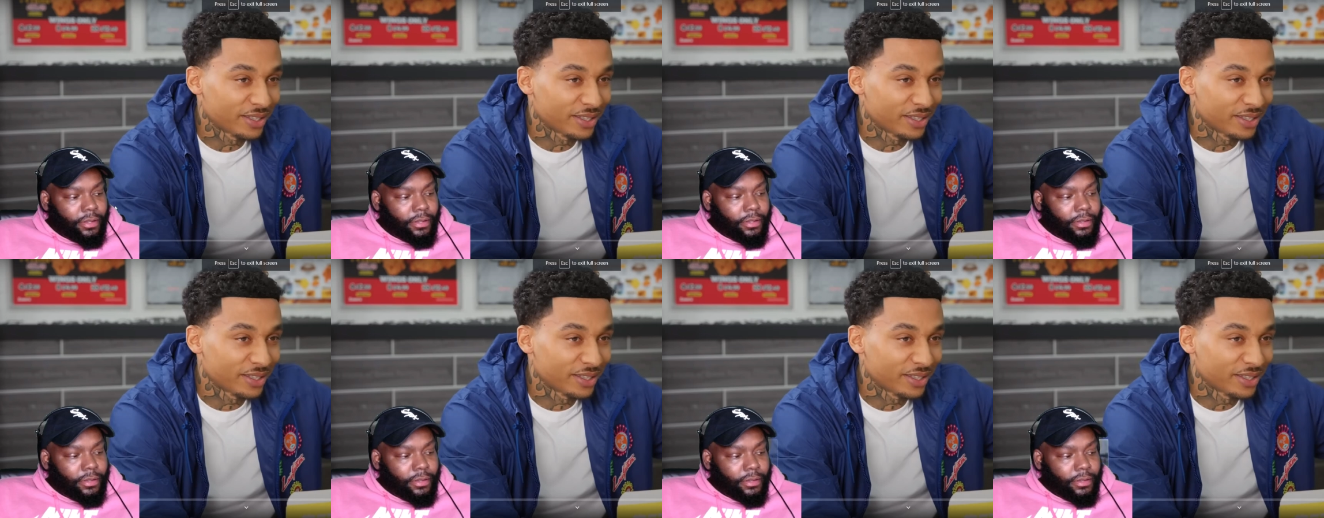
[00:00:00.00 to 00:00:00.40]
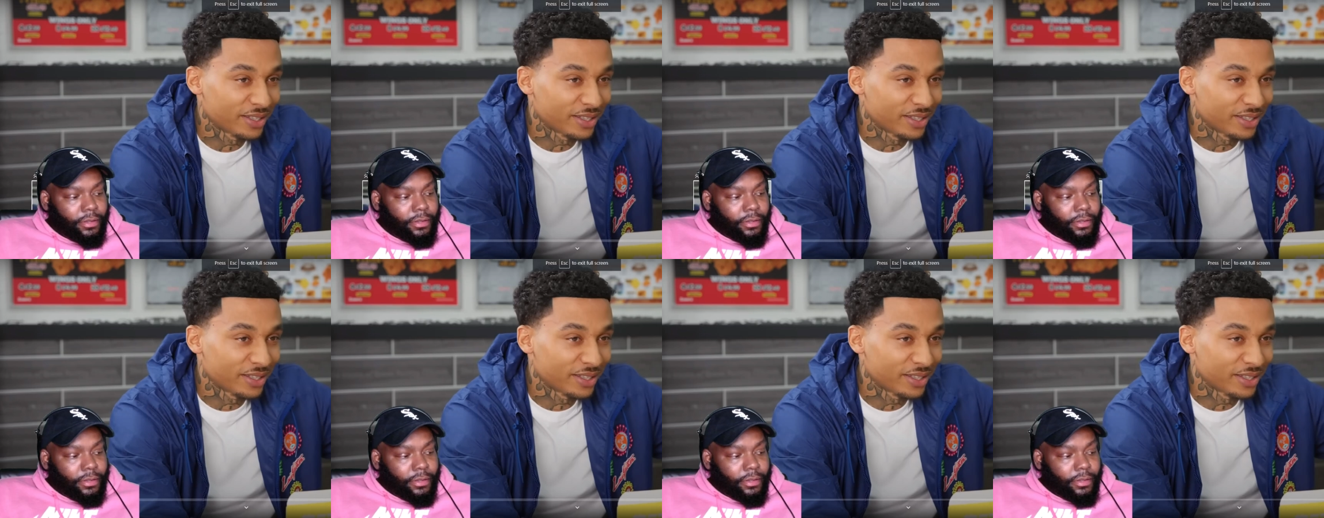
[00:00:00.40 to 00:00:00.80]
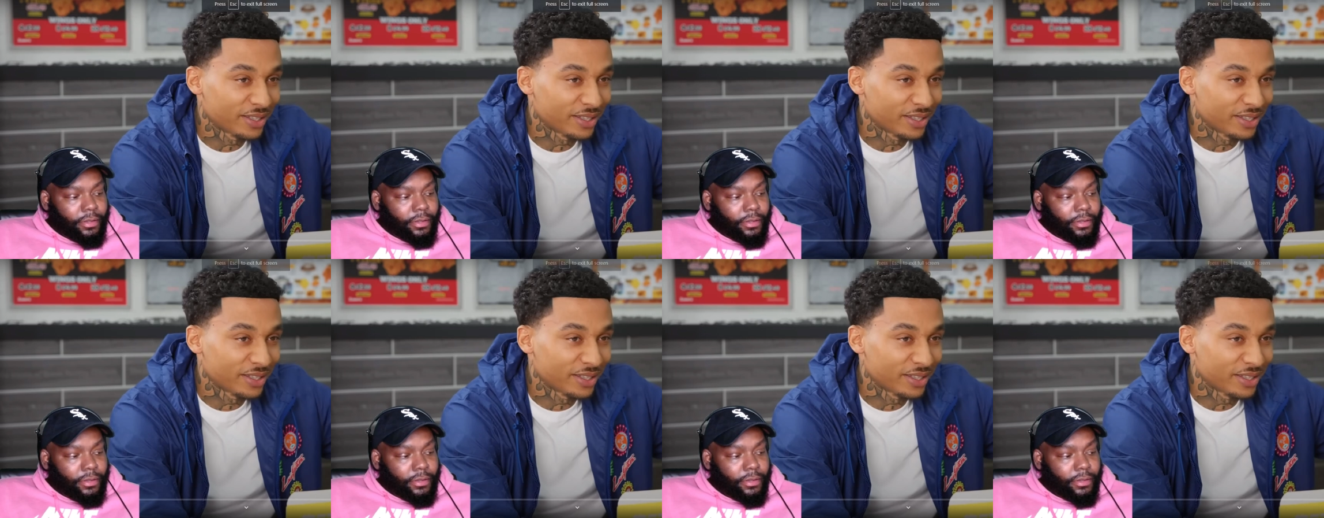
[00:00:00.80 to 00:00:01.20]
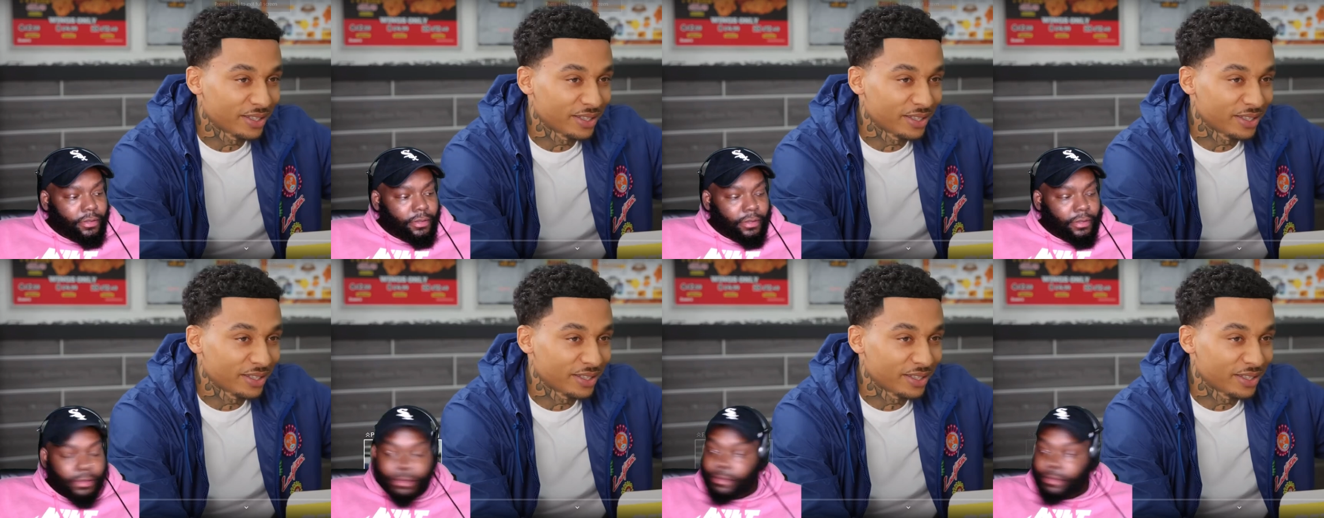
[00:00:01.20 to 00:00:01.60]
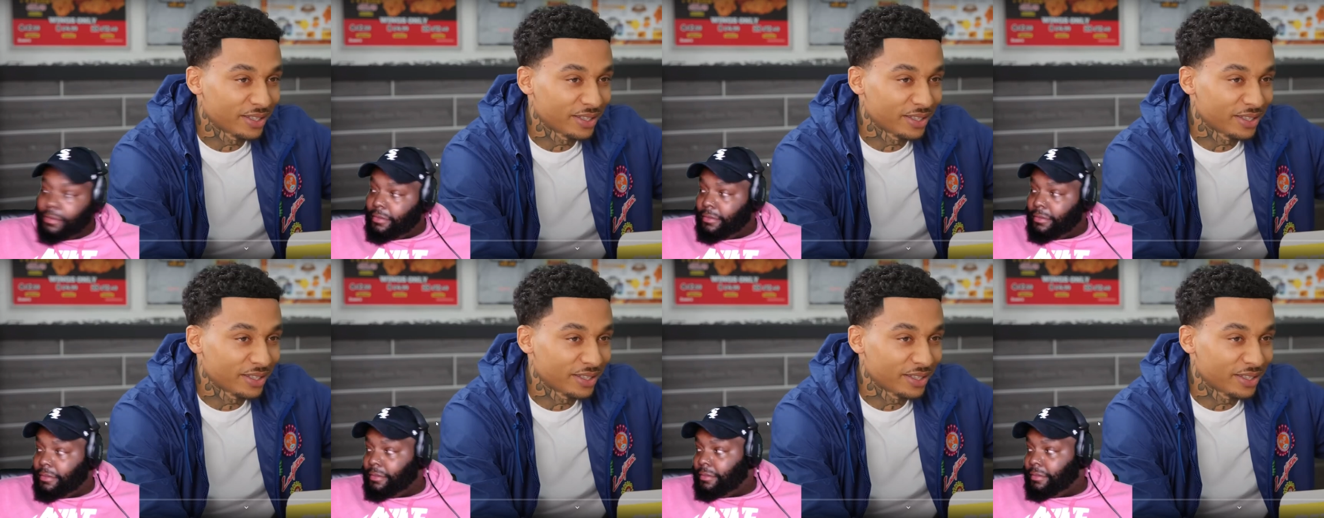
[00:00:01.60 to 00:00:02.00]

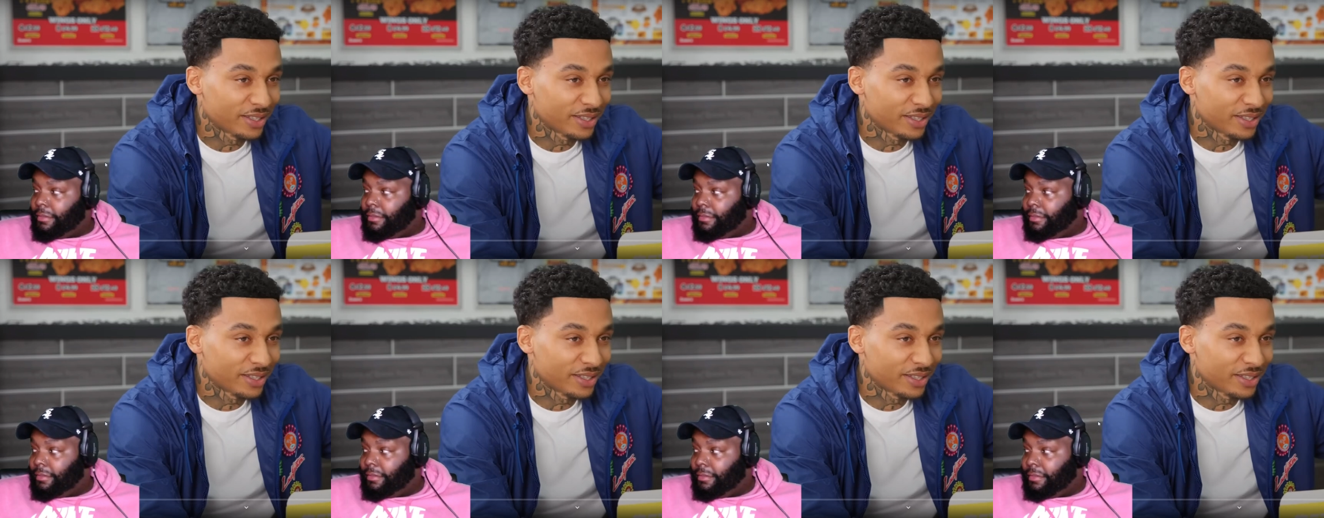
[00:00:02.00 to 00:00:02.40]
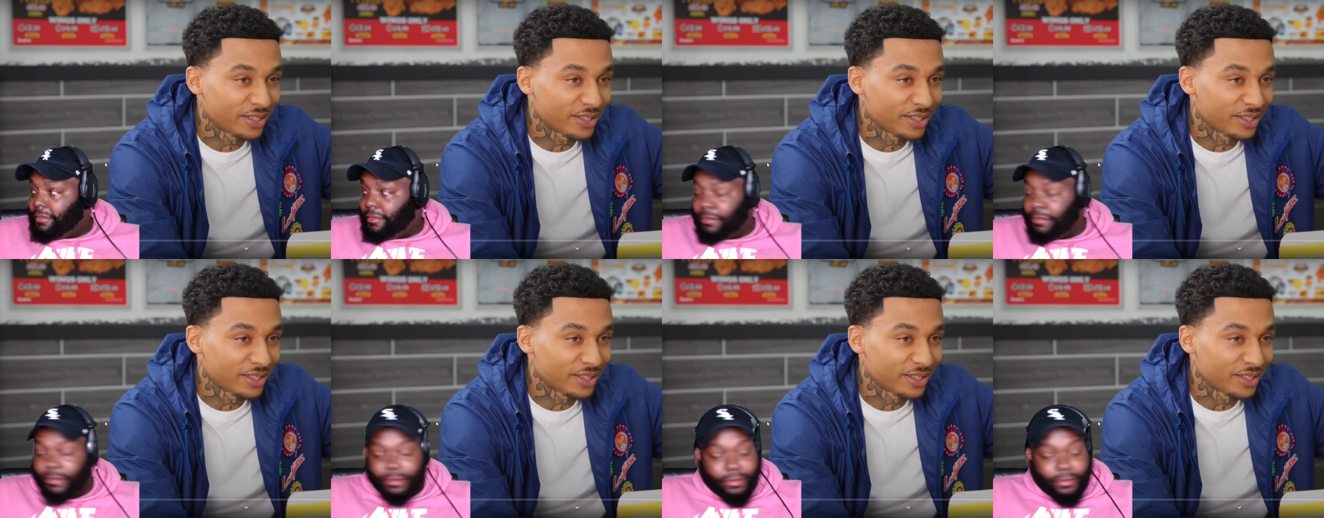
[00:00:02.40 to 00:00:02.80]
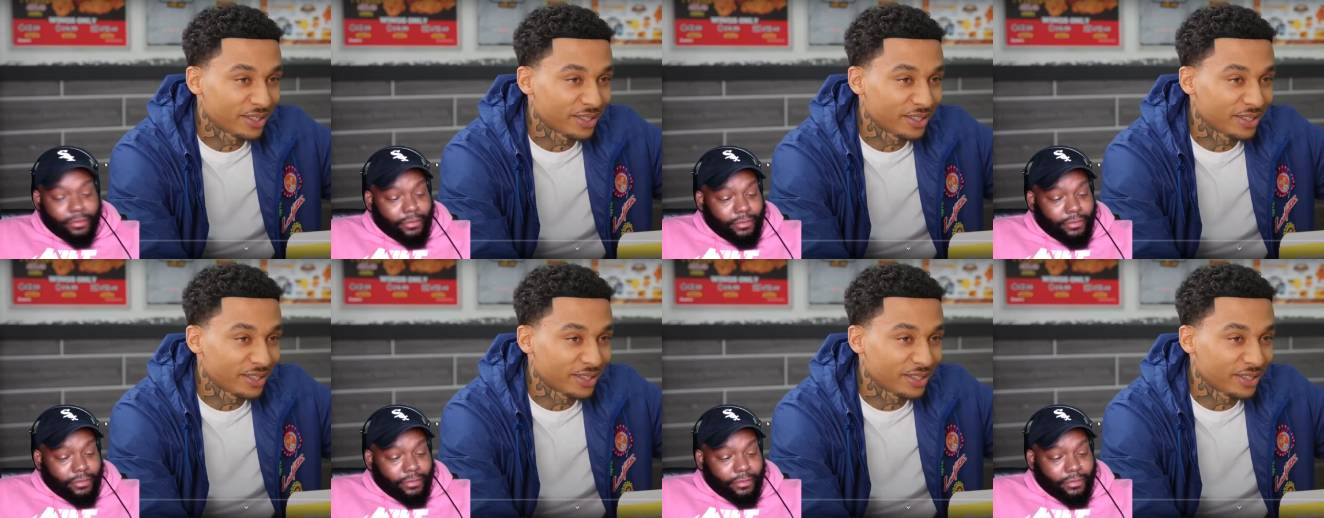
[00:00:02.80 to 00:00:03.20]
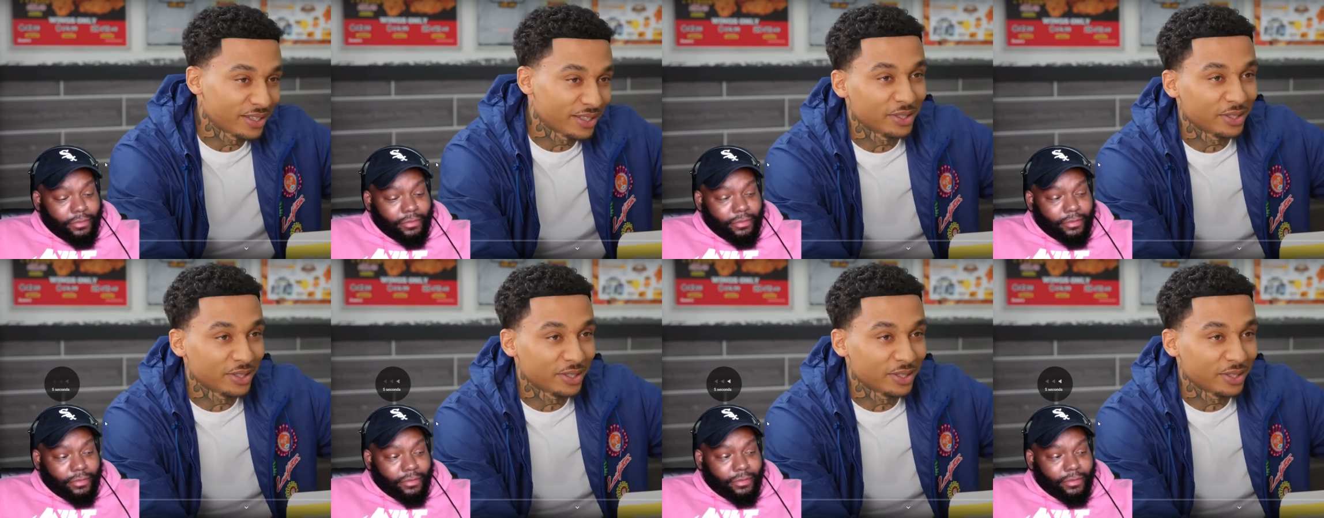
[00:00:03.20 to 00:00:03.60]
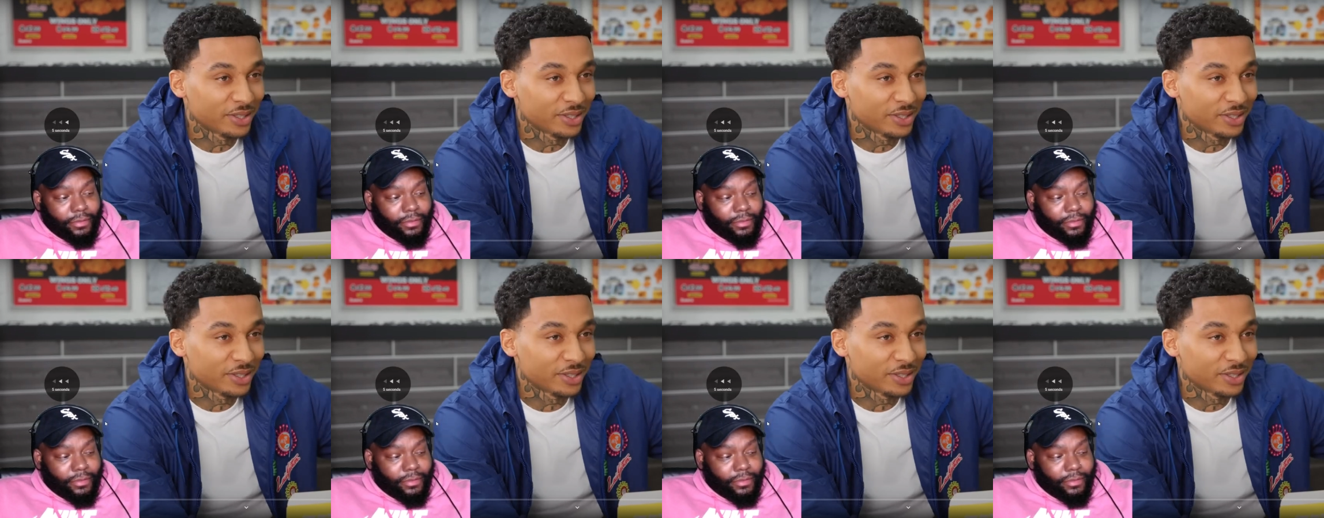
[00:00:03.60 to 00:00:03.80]
(silence)